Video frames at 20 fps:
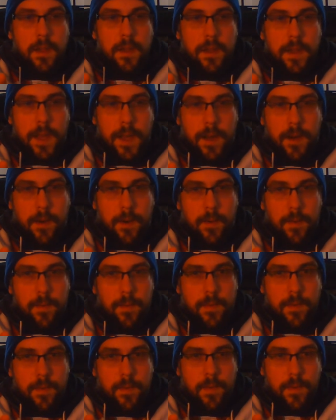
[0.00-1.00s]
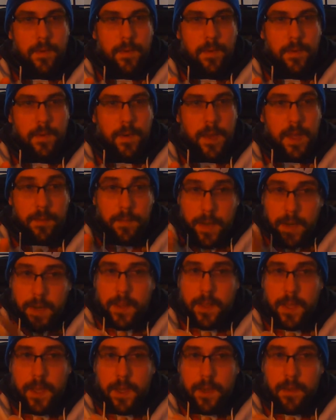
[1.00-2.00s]
Now,
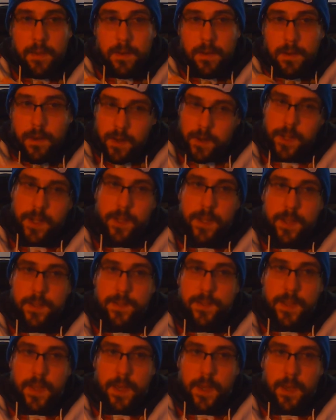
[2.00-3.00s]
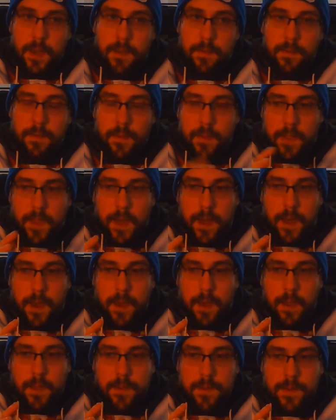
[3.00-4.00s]
admittedly, Cronon does say
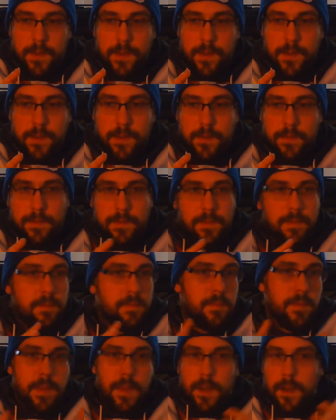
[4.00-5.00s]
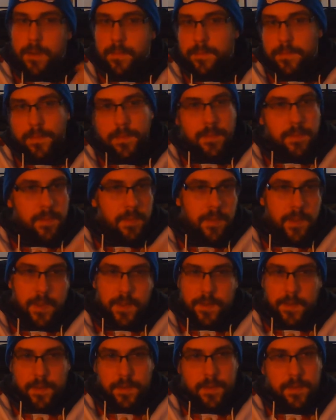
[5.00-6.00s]
that,
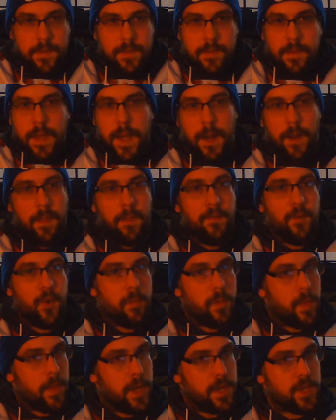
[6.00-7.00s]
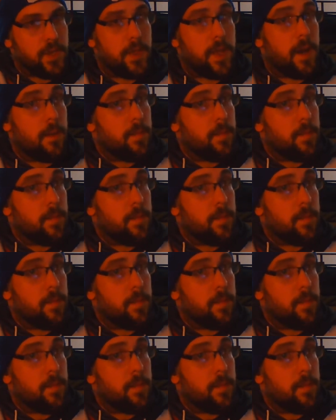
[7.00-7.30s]
this is kind of the formulation that